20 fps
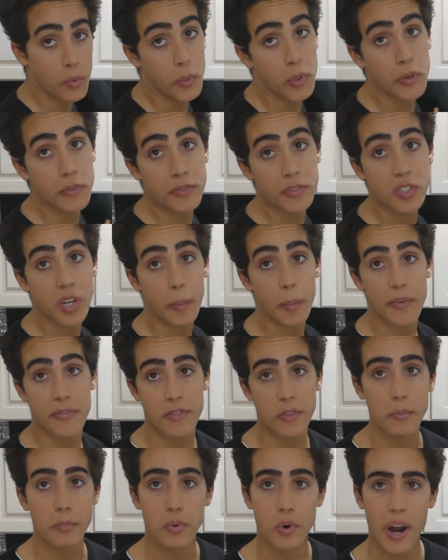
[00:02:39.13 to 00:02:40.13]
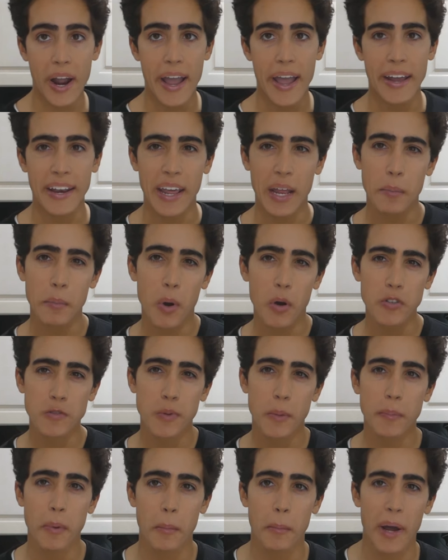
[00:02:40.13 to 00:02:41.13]
removes some of the bran. And most
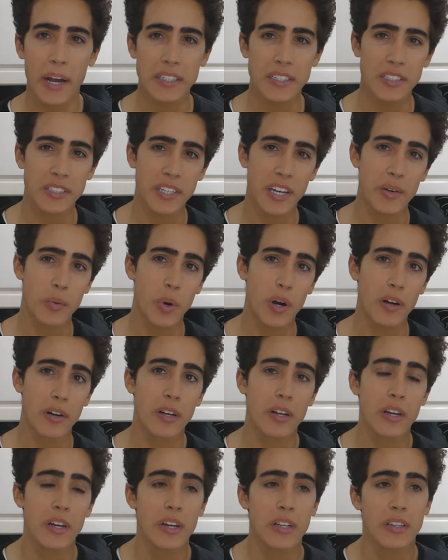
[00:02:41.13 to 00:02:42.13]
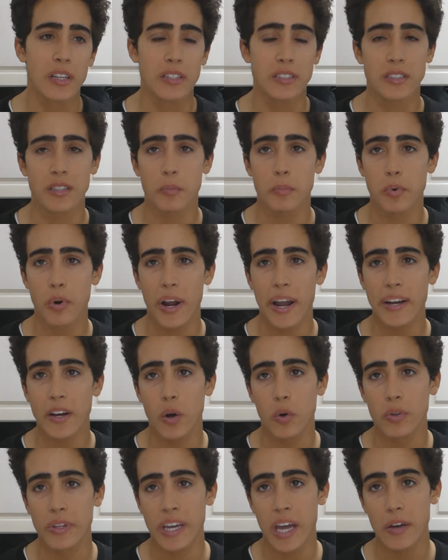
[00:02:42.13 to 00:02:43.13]
people might just say, well, doesn't the bran
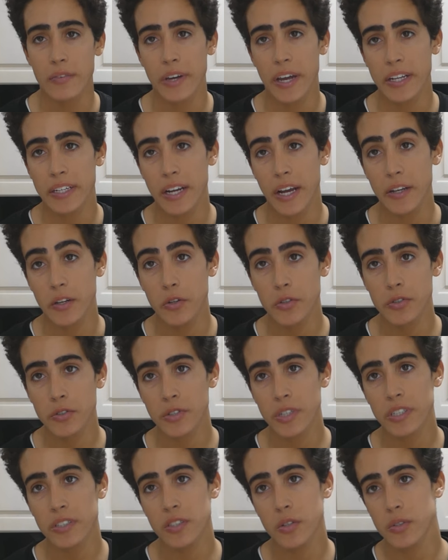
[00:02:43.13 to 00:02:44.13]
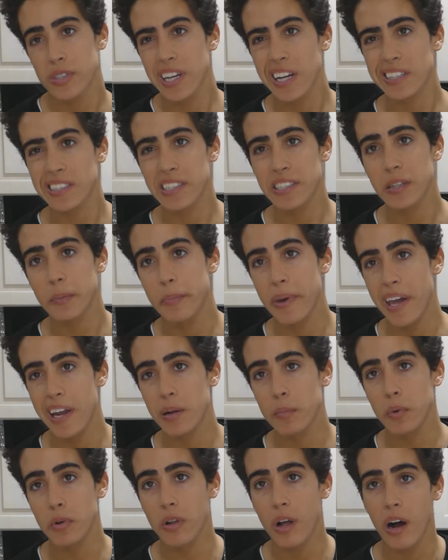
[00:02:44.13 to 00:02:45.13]
only have anti-nutrients? So it's actually
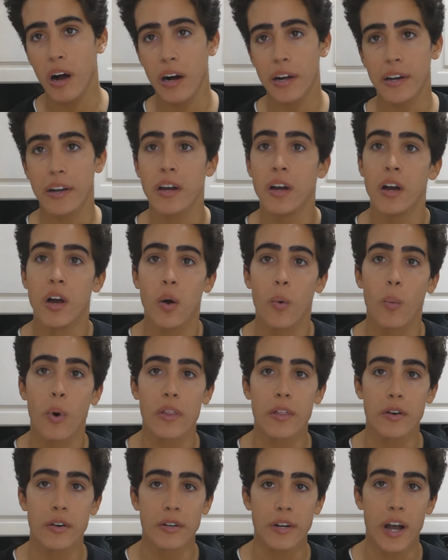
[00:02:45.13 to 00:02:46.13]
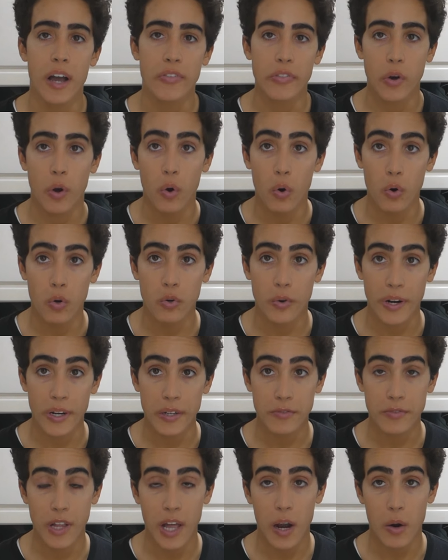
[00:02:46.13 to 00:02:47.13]
debatable on whether or not the whole
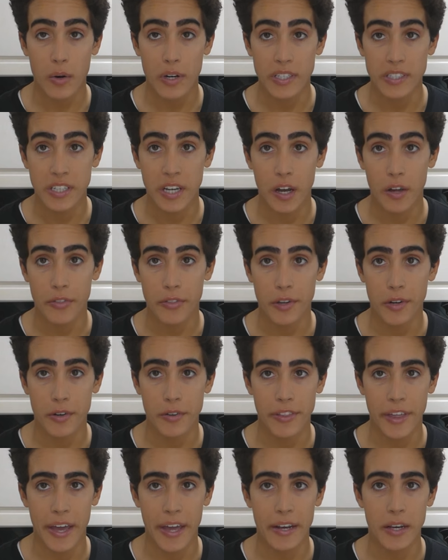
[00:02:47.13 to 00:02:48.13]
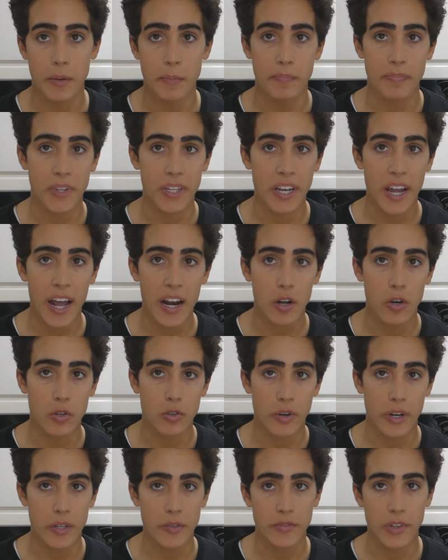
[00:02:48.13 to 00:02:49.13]
grain flour is healthier than the not whole
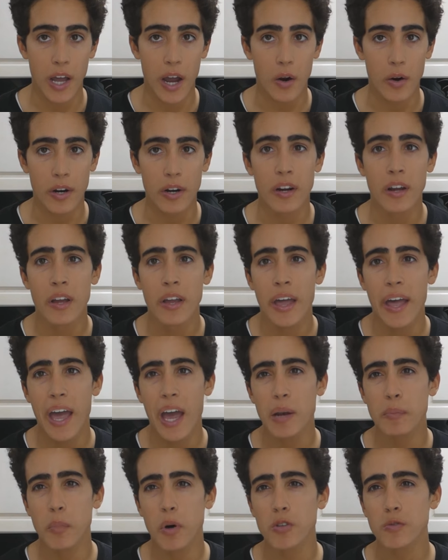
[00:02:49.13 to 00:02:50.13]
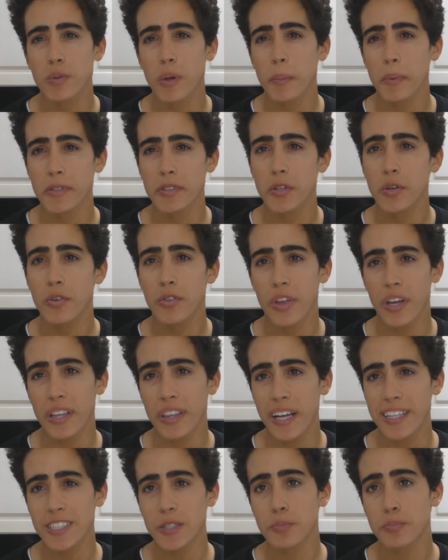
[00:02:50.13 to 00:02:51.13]
grain flour. And most people do think
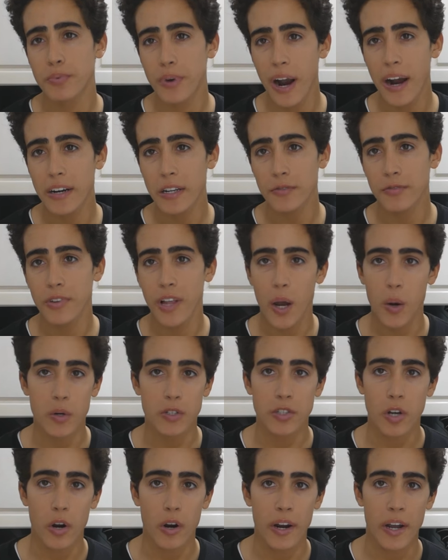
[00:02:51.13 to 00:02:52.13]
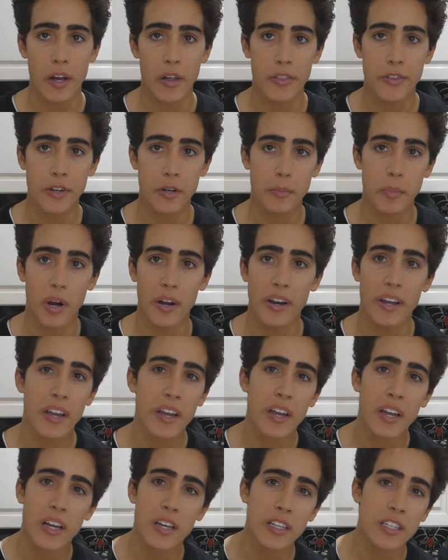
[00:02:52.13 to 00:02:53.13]
that sprouted flours are healthier, but
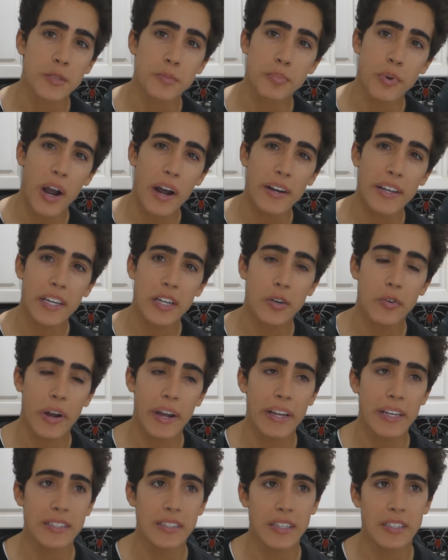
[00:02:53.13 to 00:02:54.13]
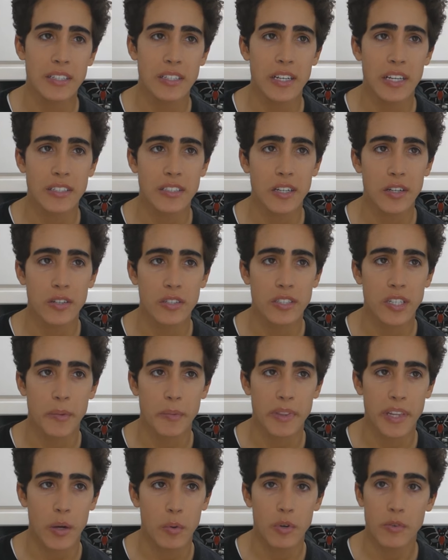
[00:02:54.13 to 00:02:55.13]
sprouting grains isn't necessarily
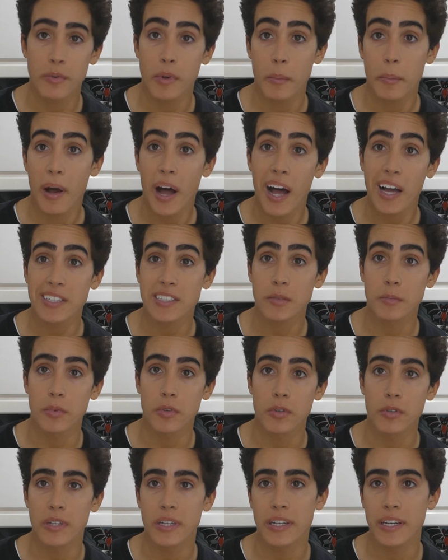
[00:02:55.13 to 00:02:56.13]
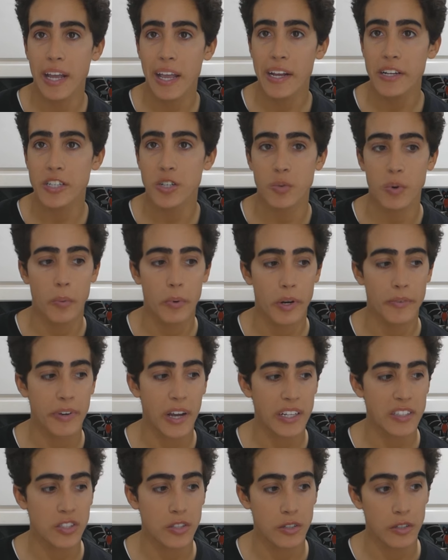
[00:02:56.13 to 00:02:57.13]
something that would have been possible in nature. We would have
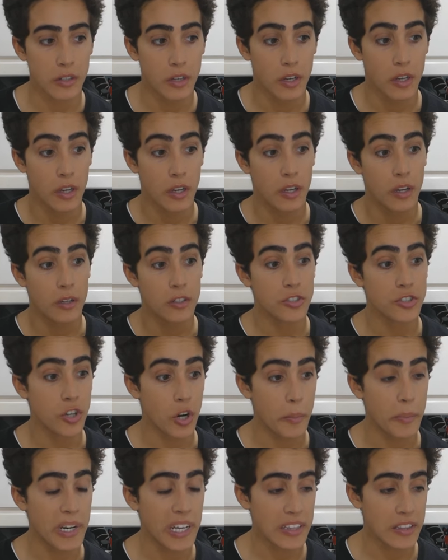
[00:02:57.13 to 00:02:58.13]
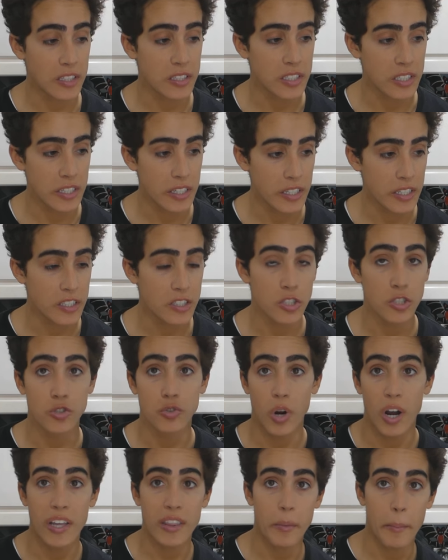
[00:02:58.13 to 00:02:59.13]
had to germinate the seeds,
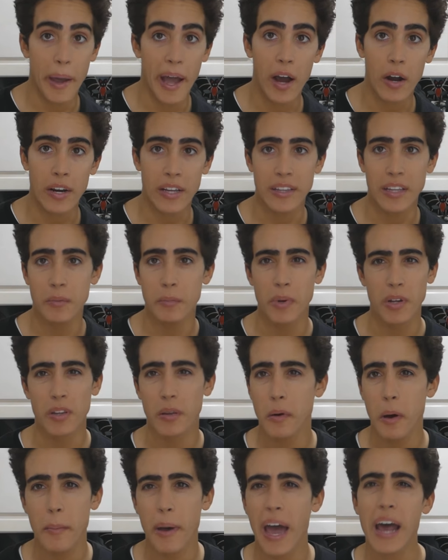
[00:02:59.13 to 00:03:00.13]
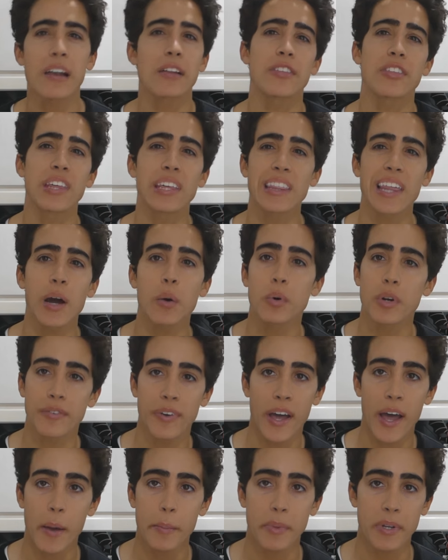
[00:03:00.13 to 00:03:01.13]
dry them out, and then mill them up. I don't think that would
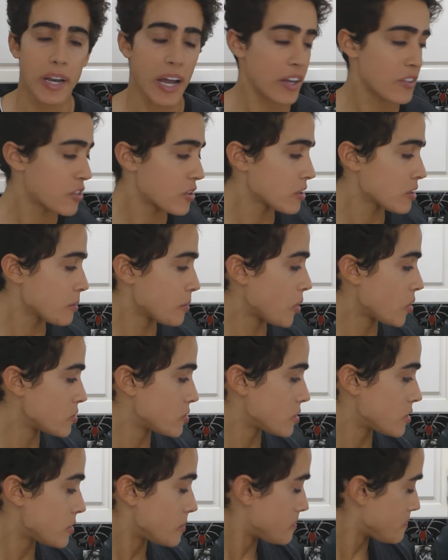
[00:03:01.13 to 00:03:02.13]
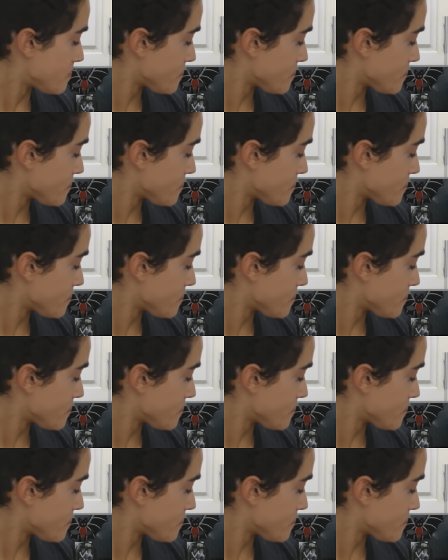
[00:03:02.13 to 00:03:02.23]
have happened. I think the most